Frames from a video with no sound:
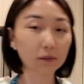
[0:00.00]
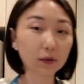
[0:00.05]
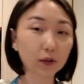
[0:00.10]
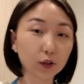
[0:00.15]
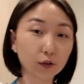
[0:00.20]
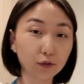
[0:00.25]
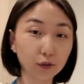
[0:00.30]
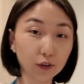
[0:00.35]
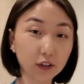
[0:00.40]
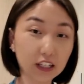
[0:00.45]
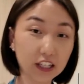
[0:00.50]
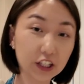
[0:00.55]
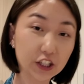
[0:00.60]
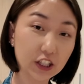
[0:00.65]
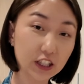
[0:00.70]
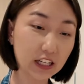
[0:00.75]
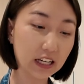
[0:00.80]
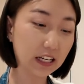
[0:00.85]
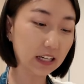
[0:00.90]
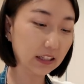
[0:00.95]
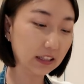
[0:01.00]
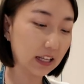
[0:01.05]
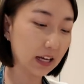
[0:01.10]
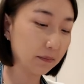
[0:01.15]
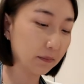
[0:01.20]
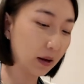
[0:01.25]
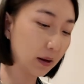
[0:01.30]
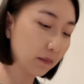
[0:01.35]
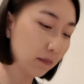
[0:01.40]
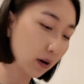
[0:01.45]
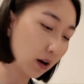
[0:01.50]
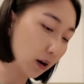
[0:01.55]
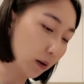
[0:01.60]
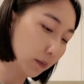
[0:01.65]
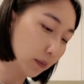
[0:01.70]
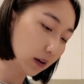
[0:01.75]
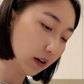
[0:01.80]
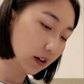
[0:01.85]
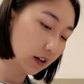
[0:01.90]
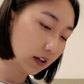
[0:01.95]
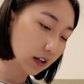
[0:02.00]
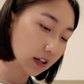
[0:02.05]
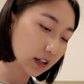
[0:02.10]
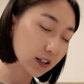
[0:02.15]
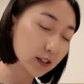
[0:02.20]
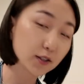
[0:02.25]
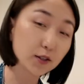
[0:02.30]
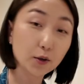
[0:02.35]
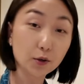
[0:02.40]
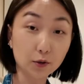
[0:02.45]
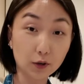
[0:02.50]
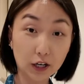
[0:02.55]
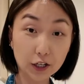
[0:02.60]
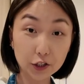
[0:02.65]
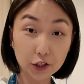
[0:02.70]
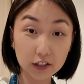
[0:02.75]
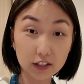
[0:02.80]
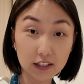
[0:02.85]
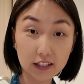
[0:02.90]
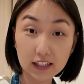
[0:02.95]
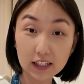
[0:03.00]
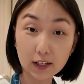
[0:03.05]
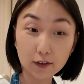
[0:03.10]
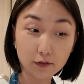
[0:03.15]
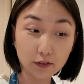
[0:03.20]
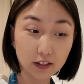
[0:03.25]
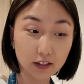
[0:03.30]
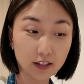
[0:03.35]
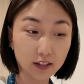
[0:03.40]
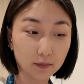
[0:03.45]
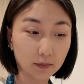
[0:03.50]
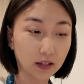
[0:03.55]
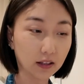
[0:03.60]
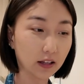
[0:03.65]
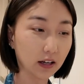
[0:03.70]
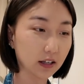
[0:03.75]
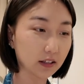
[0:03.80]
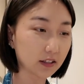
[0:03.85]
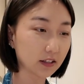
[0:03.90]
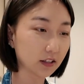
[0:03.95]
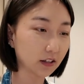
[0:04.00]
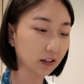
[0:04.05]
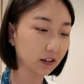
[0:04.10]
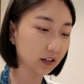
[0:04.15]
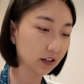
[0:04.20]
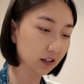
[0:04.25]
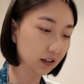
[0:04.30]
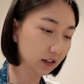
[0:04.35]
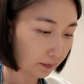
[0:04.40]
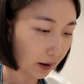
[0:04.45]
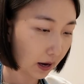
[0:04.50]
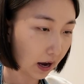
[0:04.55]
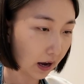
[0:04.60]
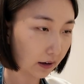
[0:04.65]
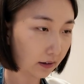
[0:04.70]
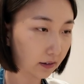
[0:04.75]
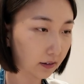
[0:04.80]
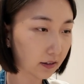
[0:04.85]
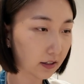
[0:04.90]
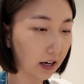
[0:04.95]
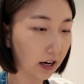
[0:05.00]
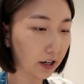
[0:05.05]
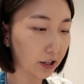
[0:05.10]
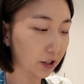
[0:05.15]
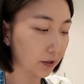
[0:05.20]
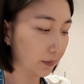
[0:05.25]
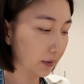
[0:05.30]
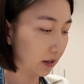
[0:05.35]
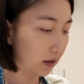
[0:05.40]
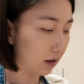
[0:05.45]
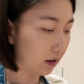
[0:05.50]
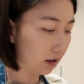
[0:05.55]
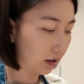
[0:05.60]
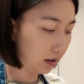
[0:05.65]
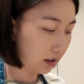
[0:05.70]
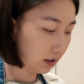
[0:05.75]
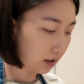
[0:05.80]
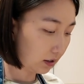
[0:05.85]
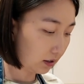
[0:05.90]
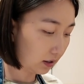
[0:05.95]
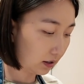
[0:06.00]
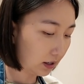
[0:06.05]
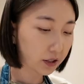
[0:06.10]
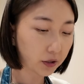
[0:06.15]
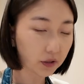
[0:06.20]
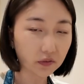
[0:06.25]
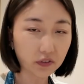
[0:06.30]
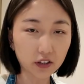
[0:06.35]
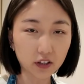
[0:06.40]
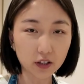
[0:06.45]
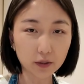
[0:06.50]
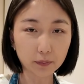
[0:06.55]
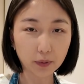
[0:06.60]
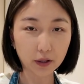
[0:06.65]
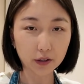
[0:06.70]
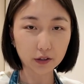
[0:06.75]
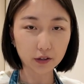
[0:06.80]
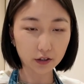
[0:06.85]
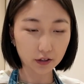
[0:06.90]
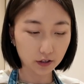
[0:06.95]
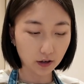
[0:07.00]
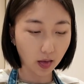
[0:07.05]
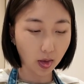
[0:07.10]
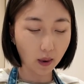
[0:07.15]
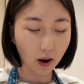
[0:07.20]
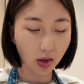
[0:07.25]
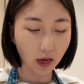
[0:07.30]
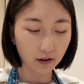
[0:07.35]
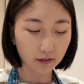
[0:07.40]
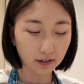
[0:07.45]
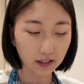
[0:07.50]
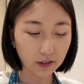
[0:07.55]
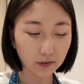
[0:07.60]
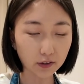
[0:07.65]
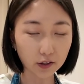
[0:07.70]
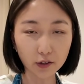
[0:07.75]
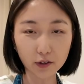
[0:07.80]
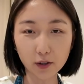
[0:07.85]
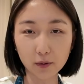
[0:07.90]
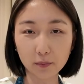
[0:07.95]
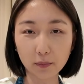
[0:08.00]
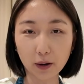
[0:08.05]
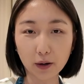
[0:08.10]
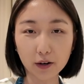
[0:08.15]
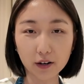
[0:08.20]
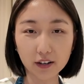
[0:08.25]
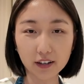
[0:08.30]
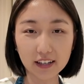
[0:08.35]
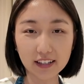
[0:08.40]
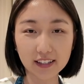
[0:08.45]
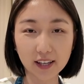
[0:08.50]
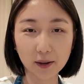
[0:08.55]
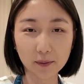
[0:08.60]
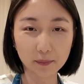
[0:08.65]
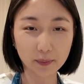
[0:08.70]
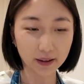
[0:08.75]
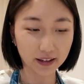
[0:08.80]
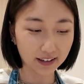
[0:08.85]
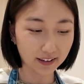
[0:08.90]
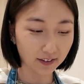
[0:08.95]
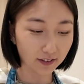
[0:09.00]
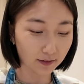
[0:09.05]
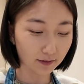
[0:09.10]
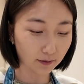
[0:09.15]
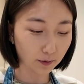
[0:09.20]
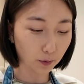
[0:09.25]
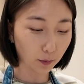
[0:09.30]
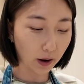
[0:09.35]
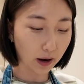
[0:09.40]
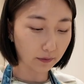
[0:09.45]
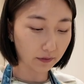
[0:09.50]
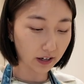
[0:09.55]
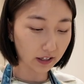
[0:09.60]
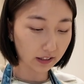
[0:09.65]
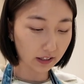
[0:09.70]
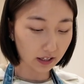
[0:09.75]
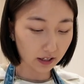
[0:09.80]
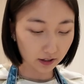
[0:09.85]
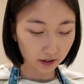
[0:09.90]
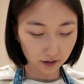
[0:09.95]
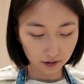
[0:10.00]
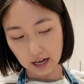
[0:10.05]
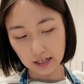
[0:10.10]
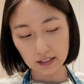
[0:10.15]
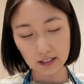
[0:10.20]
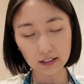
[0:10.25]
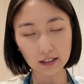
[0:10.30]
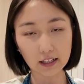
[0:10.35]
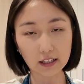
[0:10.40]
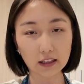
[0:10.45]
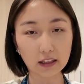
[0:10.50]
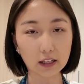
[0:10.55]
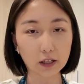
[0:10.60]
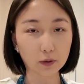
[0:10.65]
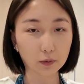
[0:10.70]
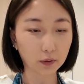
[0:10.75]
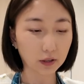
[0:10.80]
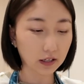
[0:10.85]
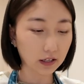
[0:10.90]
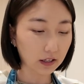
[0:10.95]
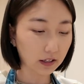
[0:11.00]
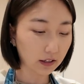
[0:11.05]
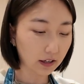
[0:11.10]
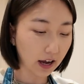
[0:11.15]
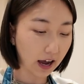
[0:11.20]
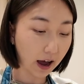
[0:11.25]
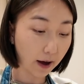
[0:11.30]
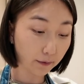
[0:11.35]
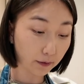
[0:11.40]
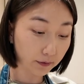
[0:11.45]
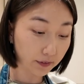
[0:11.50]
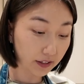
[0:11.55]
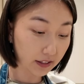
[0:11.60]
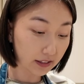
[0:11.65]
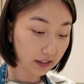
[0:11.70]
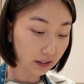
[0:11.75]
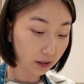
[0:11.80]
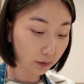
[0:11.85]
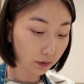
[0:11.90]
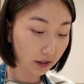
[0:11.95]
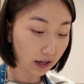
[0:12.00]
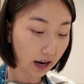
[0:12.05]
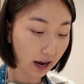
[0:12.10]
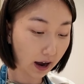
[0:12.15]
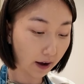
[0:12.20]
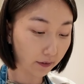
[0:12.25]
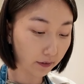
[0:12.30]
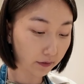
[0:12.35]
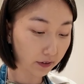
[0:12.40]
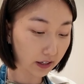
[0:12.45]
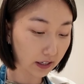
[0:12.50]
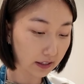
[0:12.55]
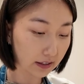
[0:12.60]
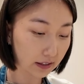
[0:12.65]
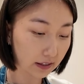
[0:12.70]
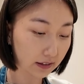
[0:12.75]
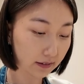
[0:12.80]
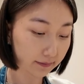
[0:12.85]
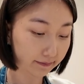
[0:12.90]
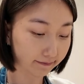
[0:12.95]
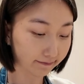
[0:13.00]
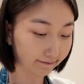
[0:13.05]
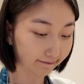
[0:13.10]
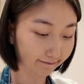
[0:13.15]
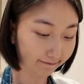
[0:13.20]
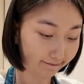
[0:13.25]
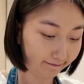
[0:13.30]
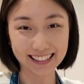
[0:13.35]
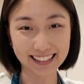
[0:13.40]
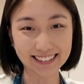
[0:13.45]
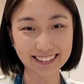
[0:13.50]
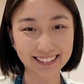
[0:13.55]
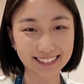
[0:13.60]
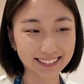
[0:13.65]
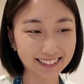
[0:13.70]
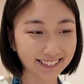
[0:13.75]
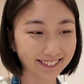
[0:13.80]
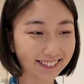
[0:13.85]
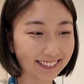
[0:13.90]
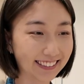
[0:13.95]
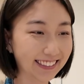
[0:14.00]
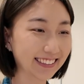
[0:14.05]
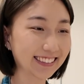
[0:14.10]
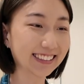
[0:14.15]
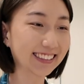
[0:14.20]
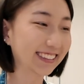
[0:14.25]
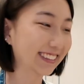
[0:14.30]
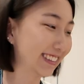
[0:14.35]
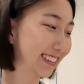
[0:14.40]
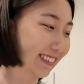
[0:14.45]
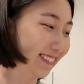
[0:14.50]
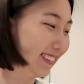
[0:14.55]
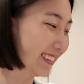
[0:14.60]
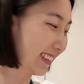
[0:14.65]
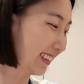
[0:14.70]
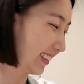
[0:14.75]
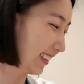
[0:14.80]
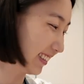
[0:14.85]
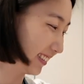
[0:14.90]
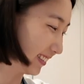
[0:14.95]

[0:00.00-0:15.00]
beautiful KitchenAid that my mom so graciously gifted to me last year. Paddle attachment on. So even though the butter is a bit wet right now, as in like liquid, half of it is liquid, half of it isn't. So we're just gonna go with it.